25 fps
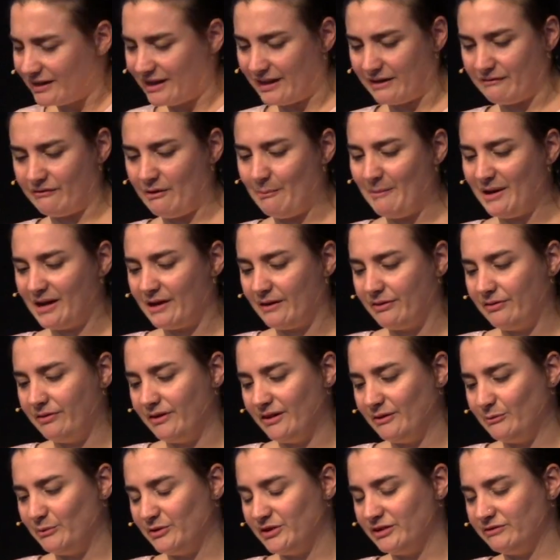If I make a
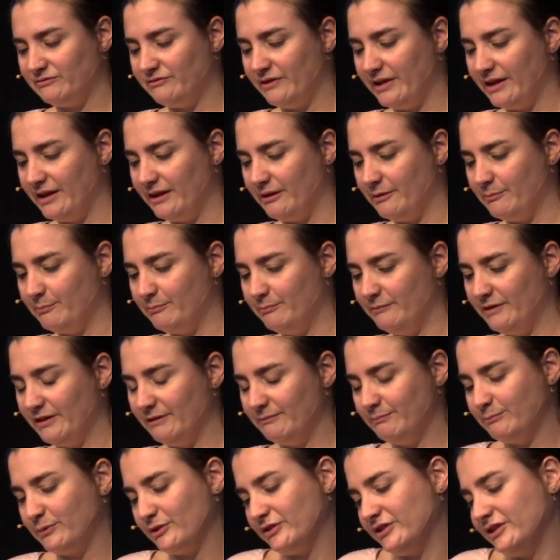thing which is very
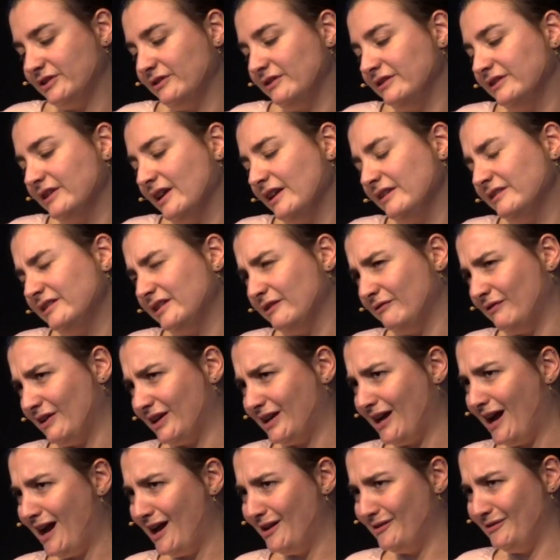processor intensive, I
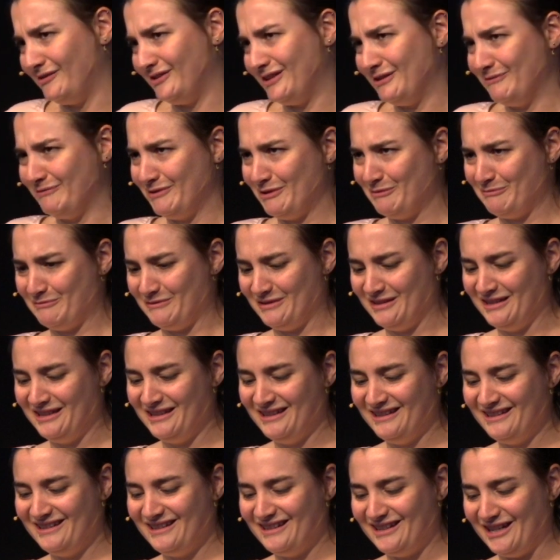cannot give them
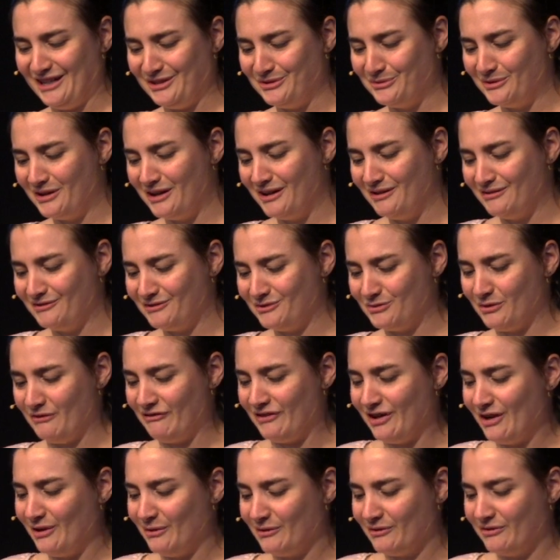a URL to a
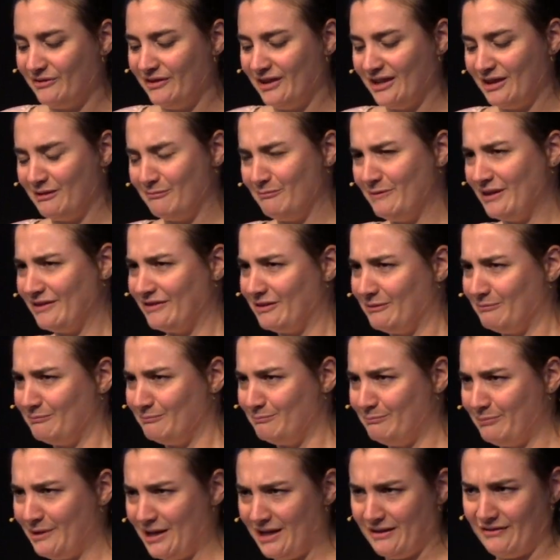very long thing and make them
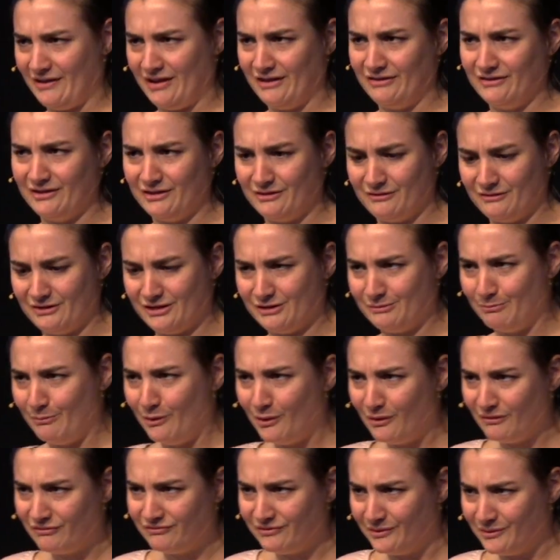play that in their
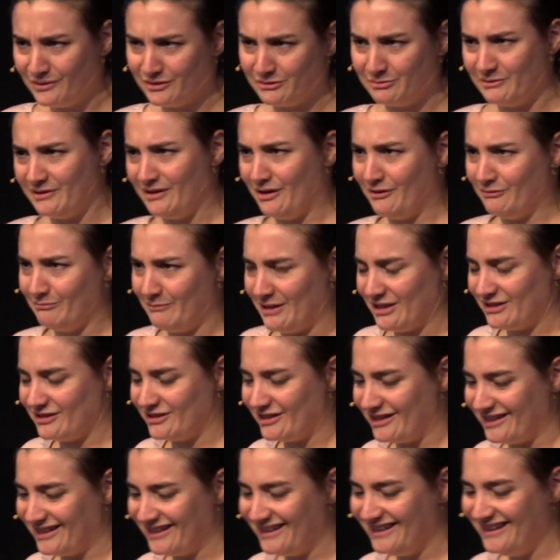small phones without
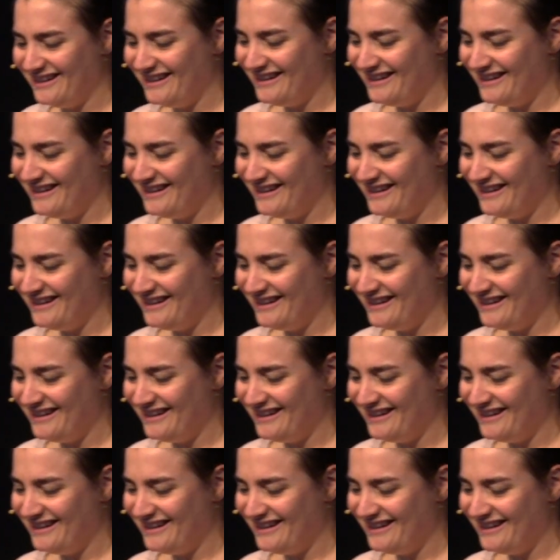battery.